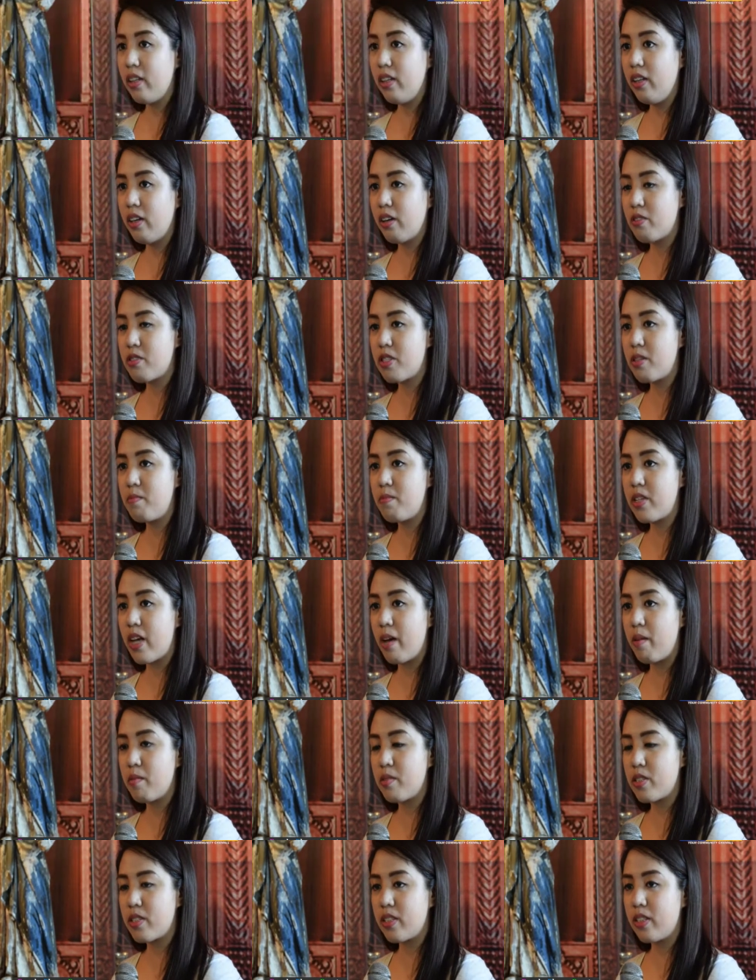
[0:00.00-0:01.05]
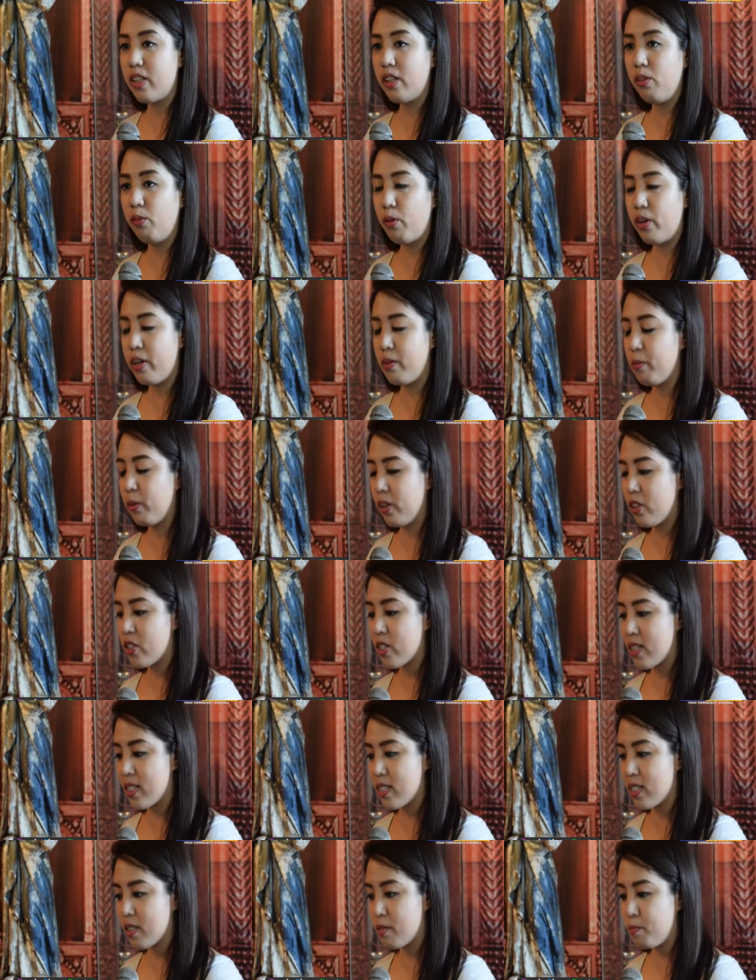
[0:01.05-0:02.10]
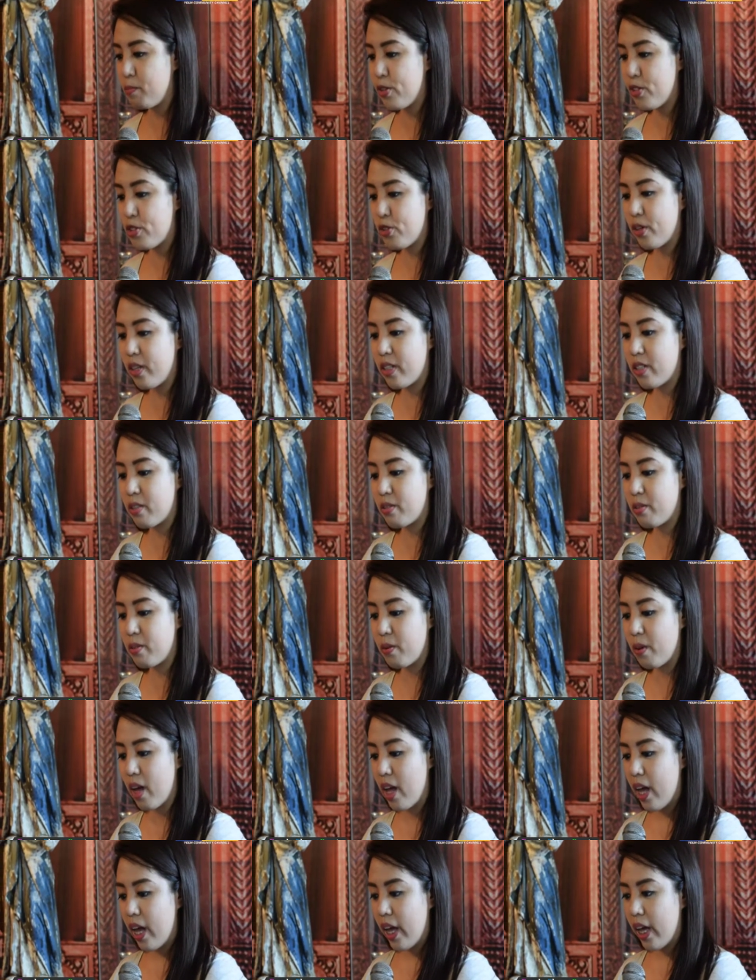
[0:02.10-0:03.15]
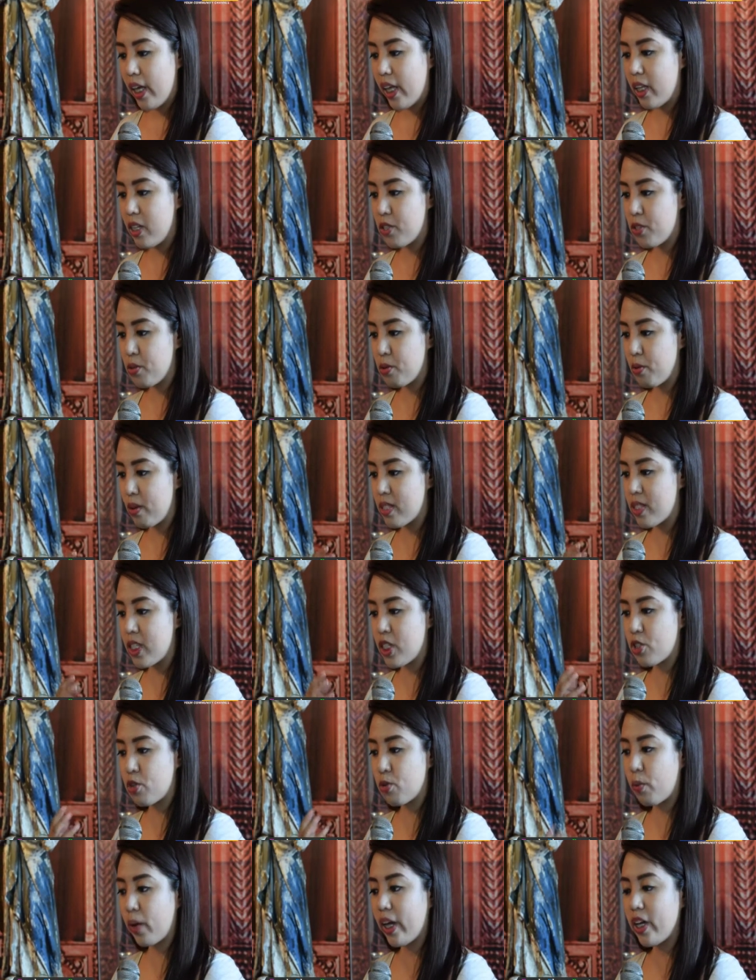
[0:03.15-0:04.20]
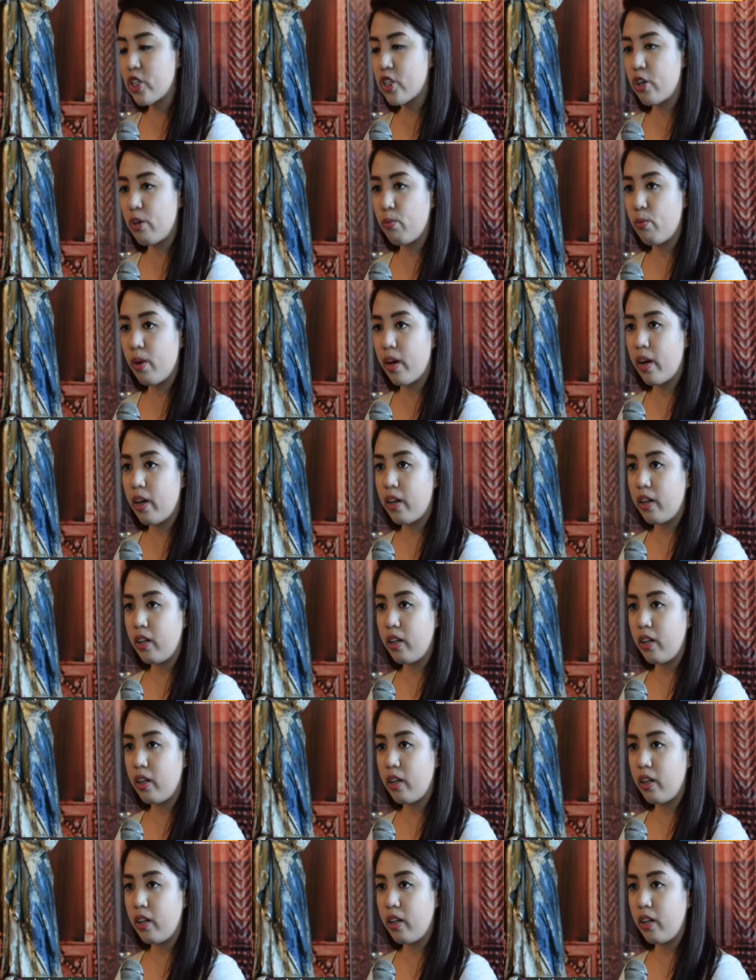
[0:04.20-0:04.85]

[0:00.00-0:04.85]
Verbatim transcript: you know, sometimes the Lord will just put you into into a situation where